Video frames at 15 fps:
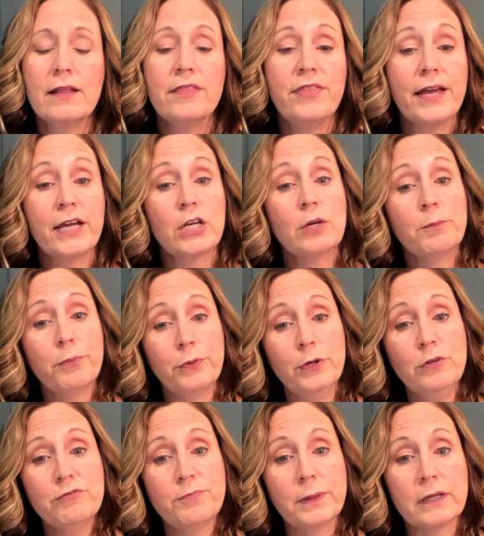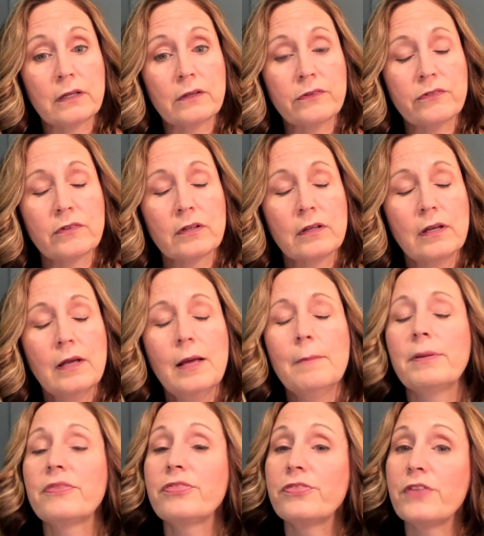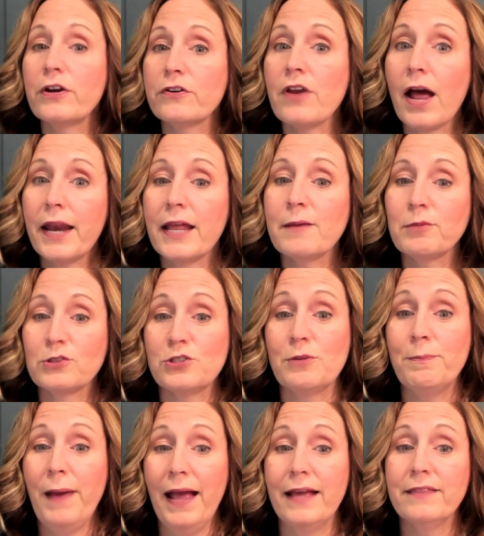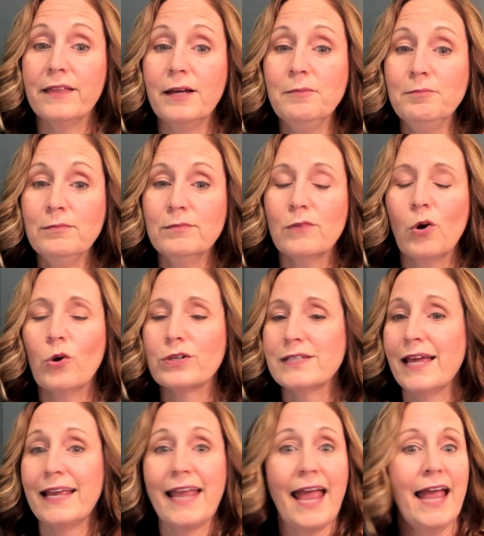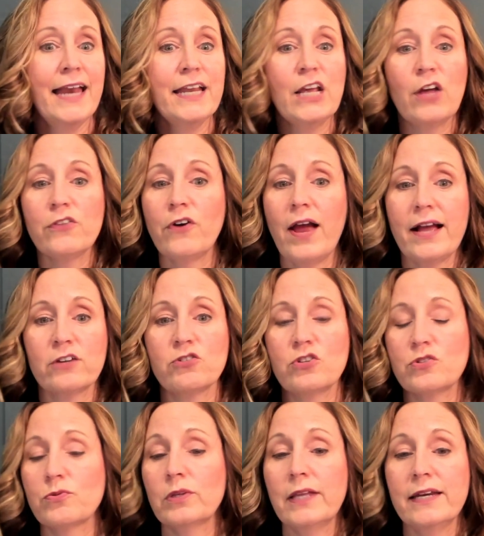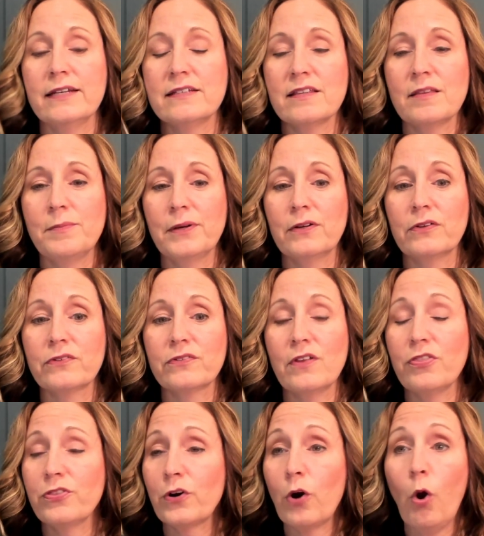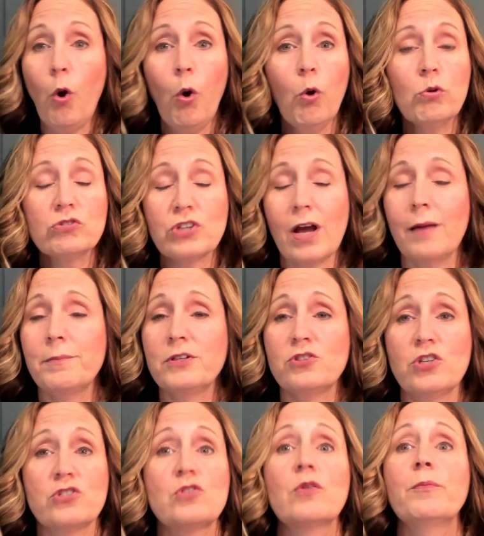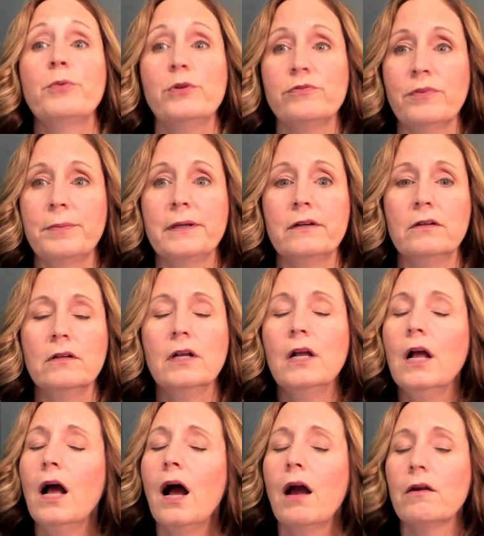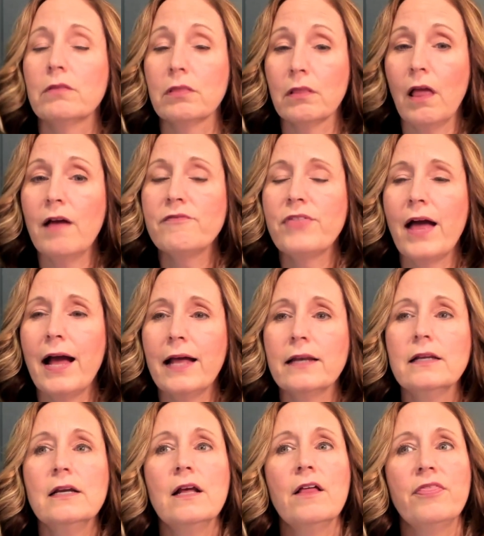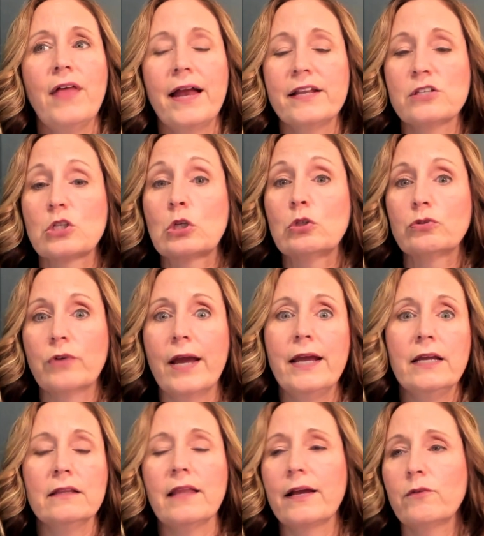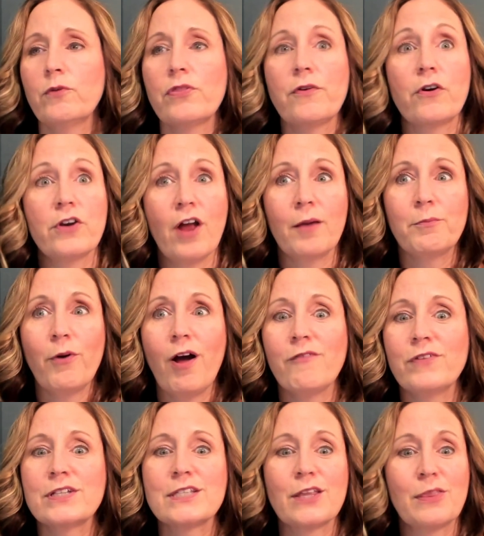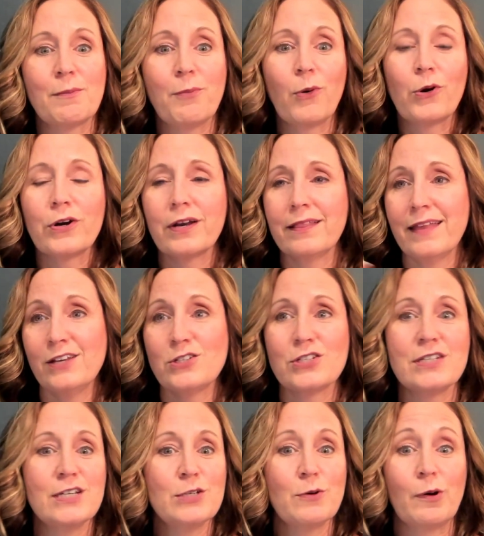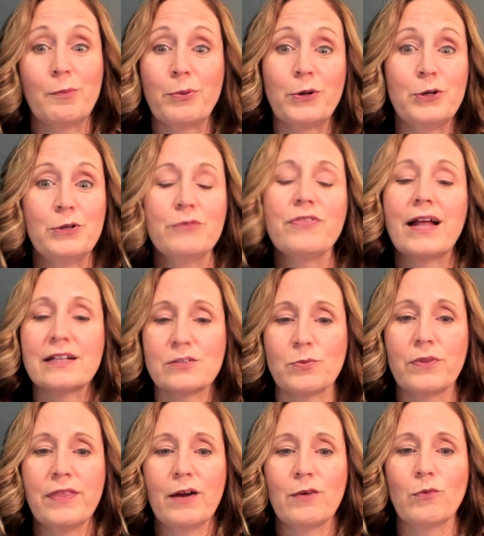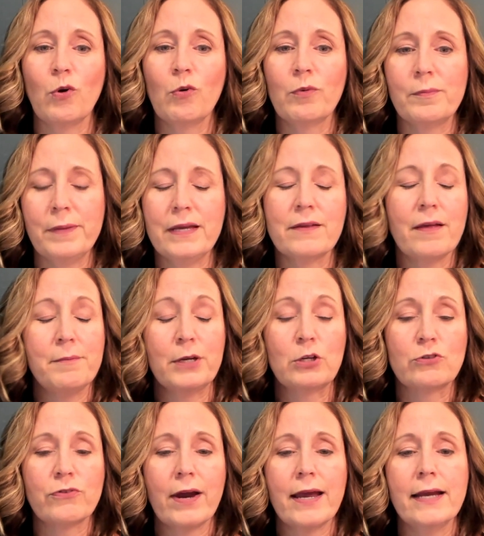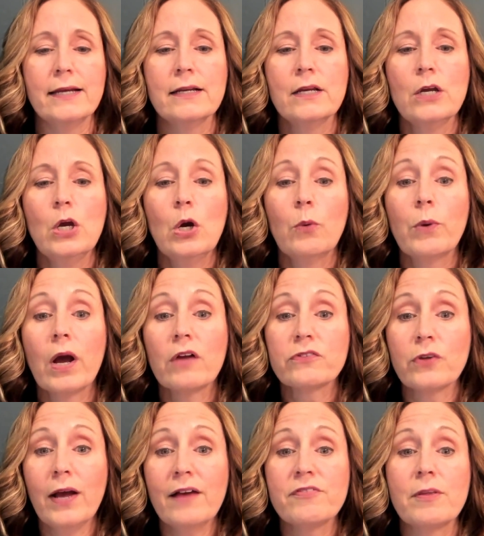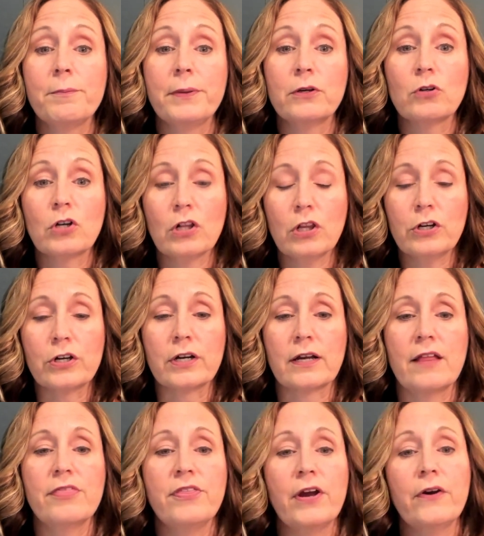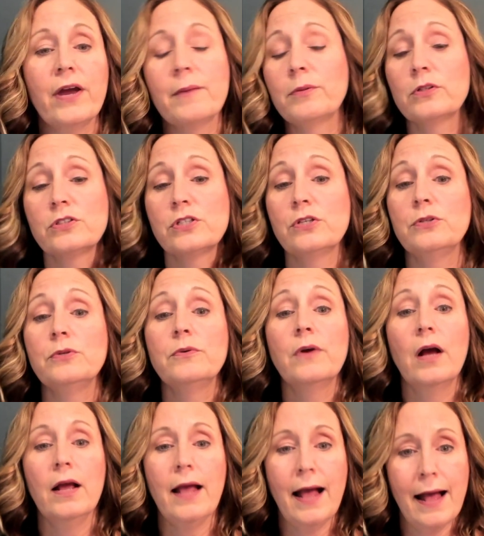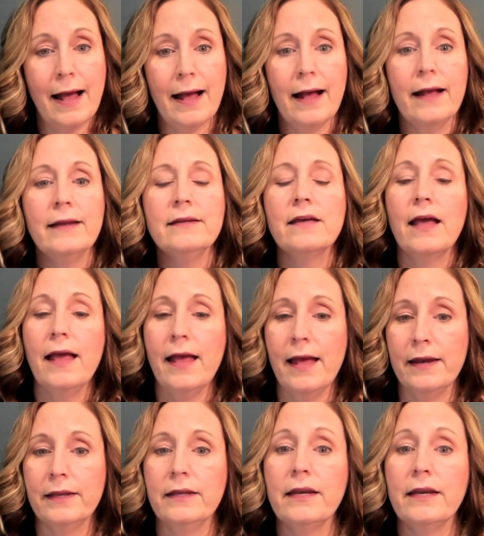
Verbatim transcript: They can approve bills, but they're not able to pay them or take any other actions related to the bills. Their whole job is just to approve a bill. I love that. that is great, like with our nonprofits and the board, and they just need to approve. That's what that role would be. That'd be great. We also have the bill clerk. They're able to add, edit,